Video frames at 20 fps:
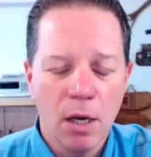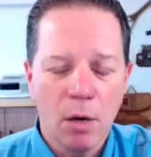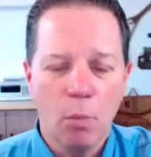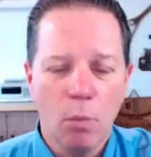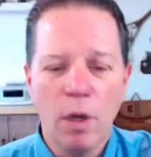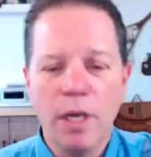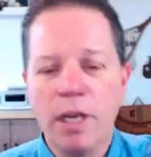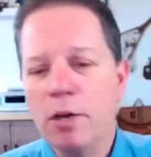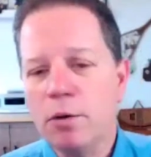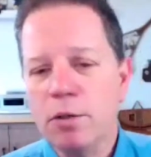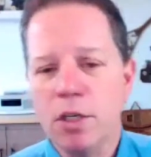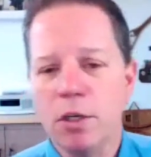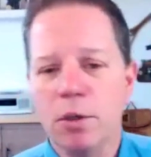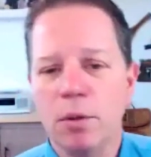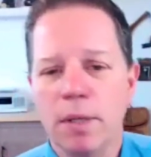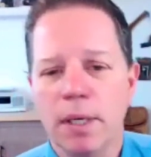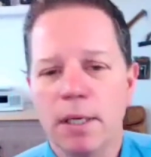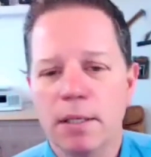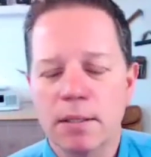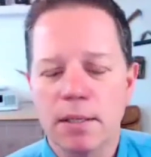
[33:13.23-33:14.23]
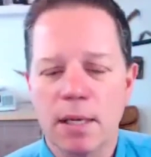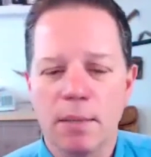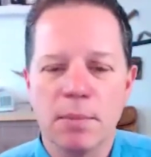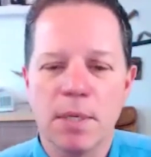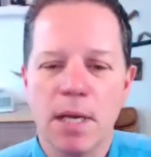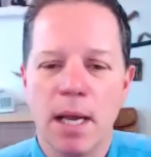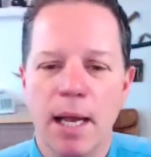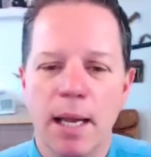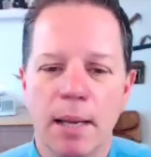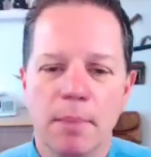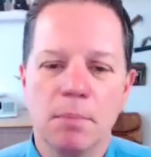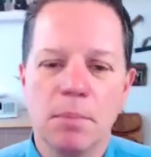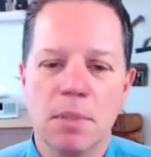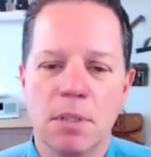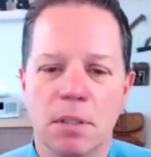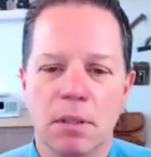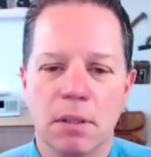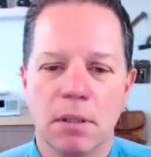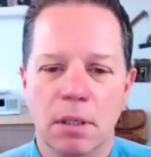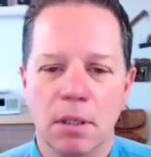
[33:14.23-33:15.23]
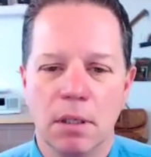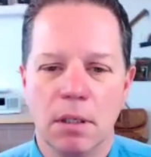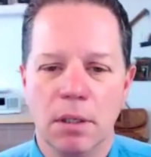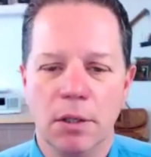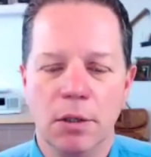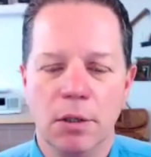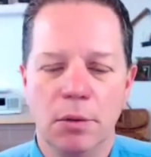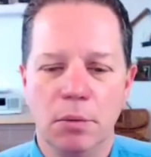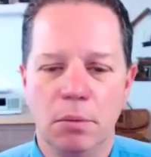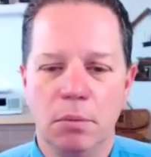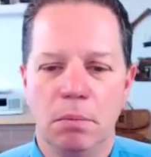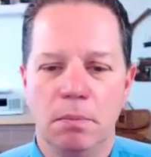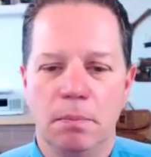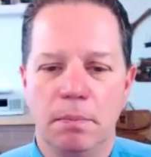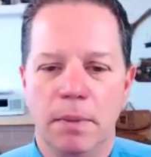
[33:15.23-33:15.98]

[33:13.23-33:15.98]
when you do this, sometimes you